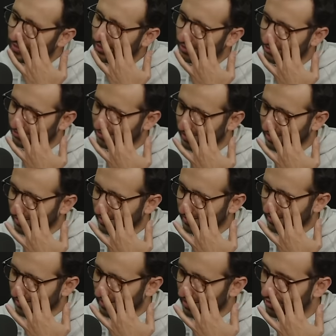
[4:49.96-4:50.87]
the lottery,
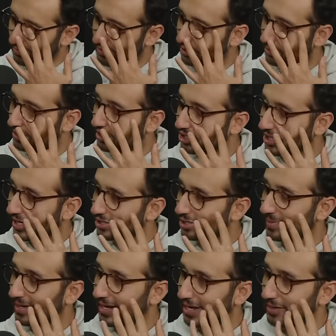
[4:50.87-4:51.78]
how much would it
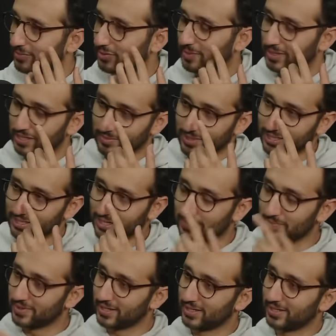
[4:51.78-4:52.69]
change about how I'm spending my
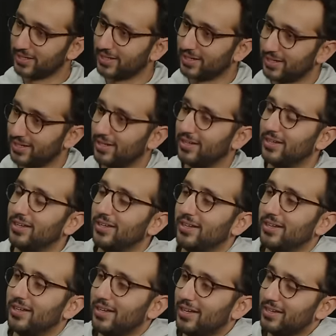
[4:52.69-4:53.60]
time?
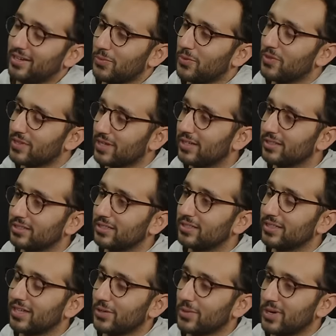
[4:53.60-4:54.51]
And I want the
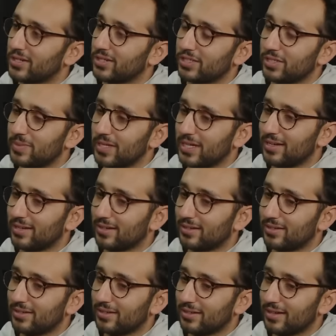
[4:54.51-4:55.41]
answer to that question to be,
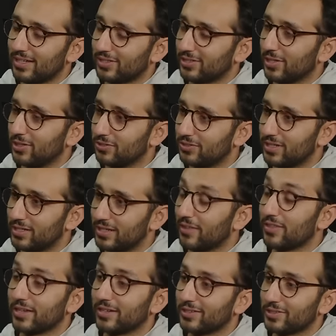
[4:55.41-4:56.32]
as close to
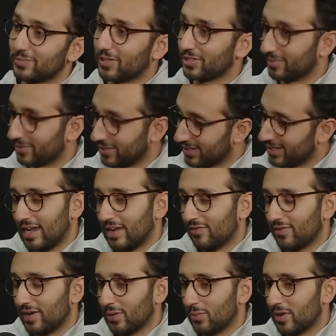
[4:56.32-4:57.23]
nothing as possible.
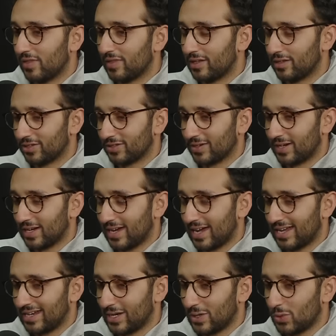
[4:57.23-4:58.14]
If I win the
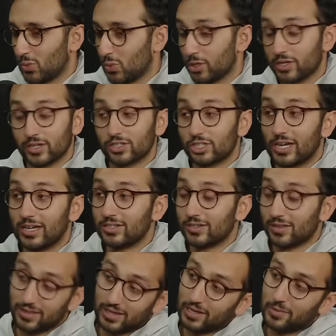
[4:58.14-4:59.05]
lottery and I wouldn't
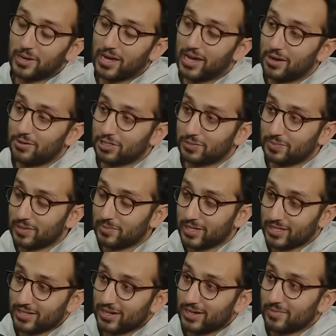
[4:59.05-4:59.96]
change a thing about how I spend
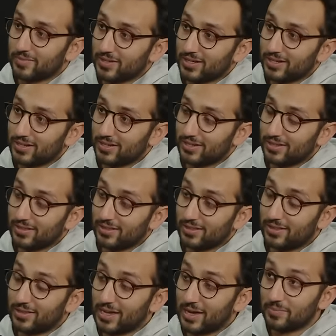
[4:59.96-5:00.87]
my time,
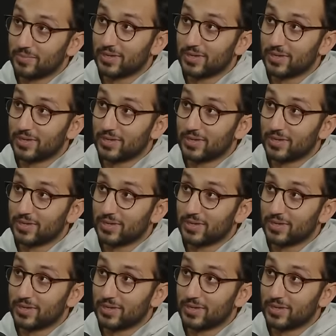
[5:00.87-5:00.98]
that